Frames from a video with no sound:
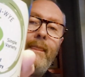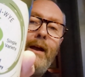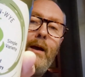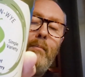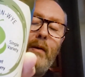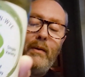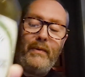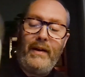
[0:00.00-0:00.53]
How
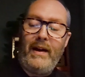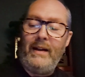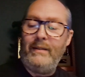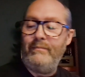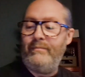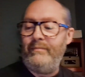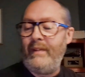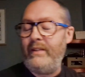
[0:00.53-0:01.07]
about that?
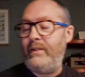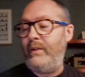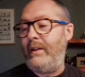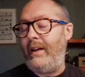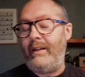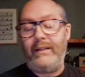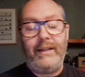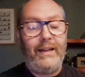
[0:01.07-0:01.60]
I do
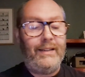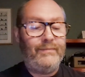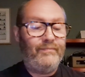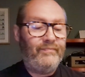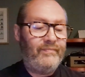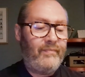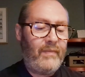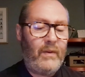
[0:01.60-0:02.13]
like that.
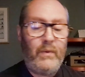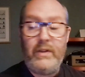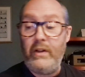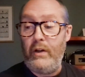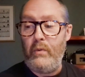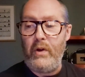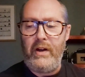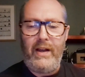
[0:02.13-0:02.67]
We
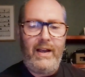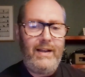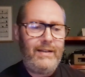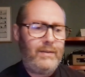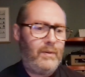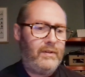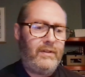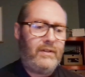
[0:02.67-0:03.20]
don't know what it
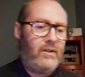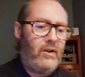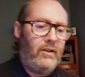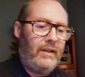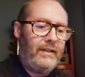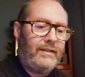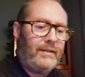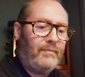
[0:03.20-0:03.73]
is. We'll just
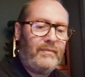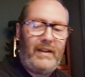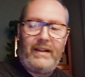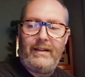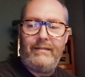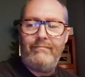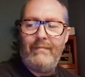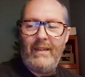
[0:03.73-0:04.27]
call it something
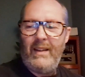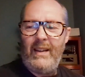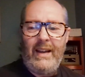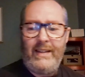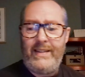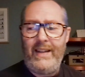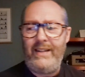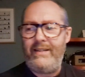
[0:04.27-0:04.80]
and
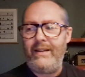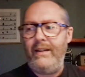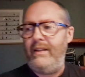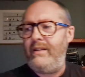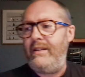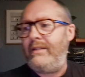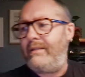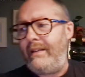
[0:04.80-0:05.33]
it tastes
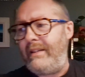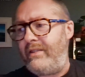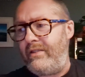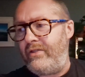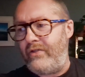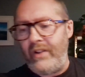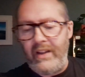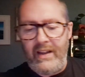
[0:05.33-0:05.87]
delicious. Let's
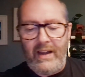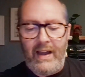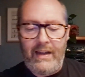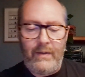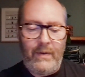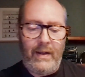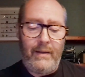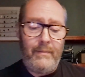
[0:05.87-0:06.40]
just drink it
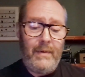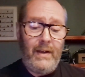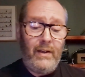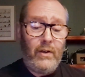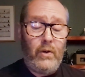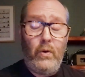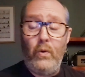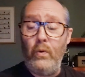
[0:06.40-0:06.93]
anyway.
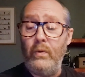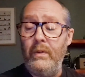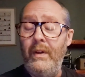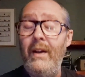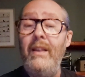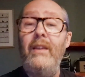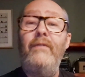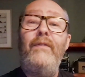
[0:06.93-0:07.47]
Cool.
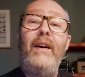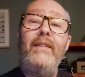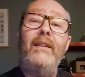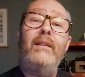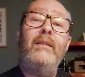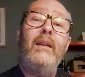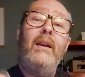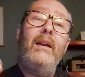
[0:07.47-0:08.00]
The fact
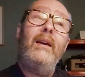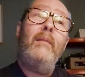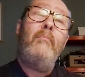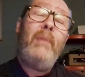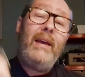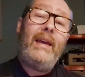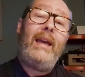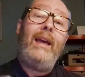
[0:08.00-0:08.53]
that
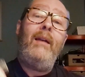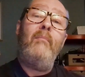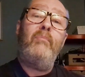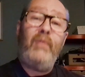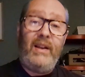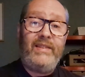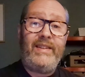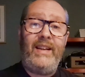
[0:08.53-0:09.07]
pick it,
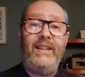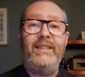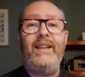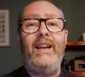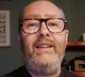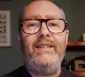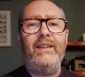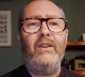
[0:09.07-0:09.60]
press it,
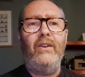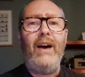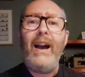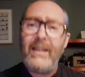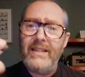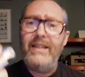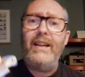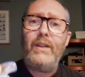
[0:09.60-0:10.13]
taste it, go,
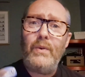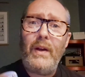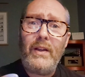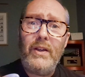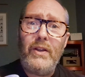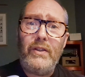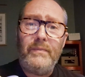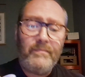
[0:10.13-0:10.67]
actually, that's quite
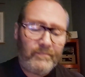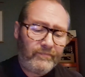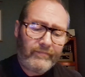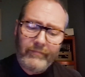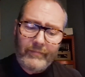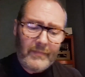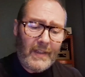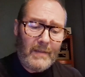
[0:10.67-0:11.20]
good.
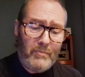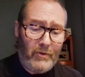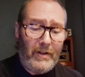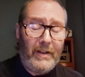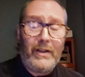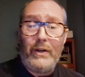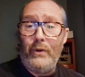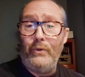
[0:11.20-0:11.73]
It's
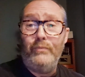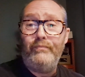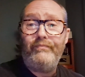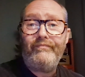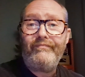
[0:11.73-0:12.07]
pretty cool.